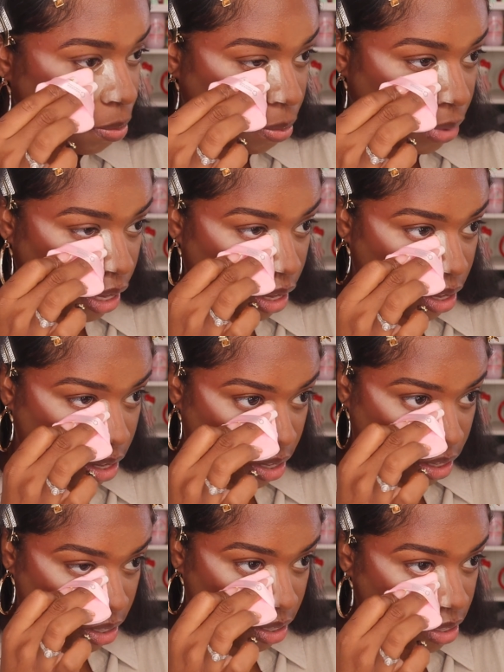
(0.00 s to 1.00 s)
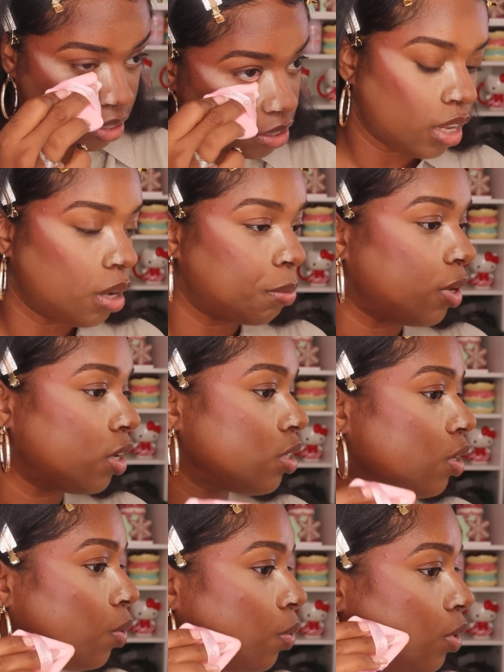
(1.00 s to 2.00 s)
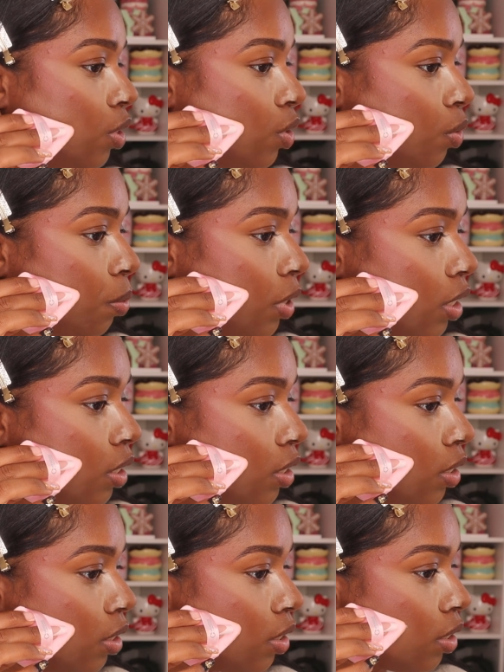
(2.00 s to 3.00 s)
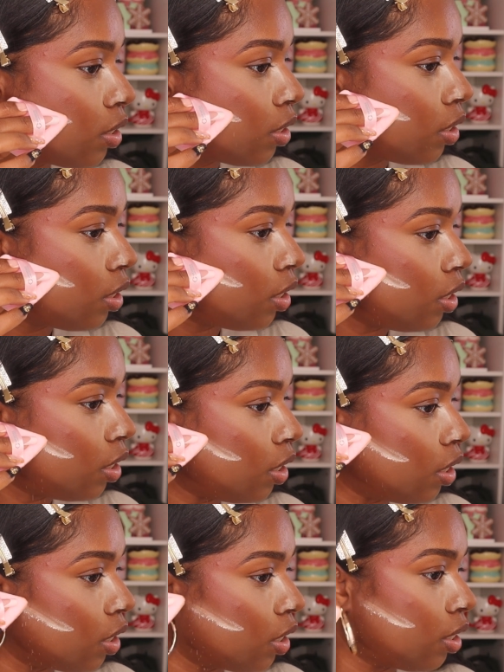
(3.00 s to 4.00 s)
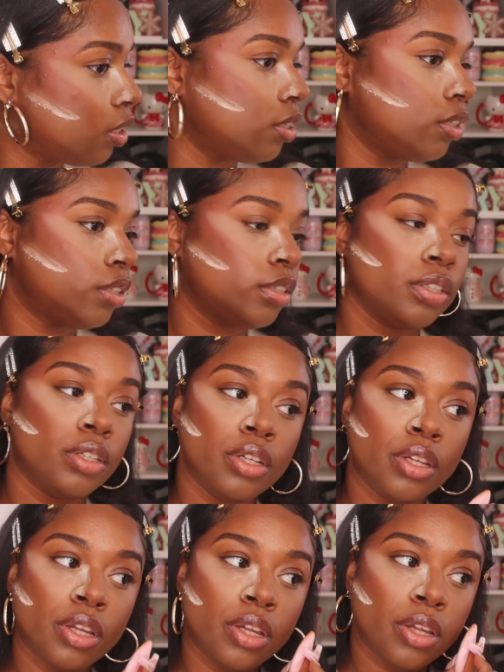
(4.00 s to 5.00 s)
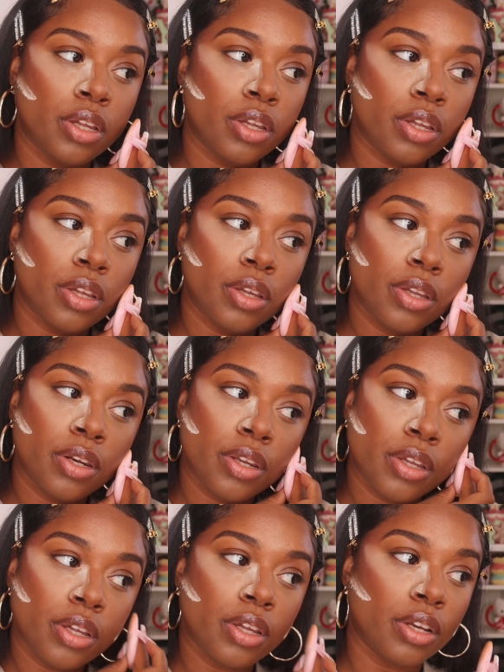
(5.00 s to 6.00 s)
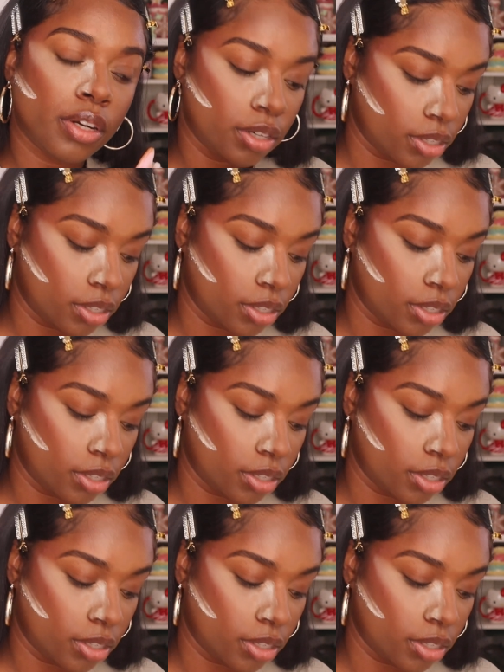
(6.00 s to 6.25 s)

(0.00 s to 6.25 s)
bake. I'm also going to place this here and here.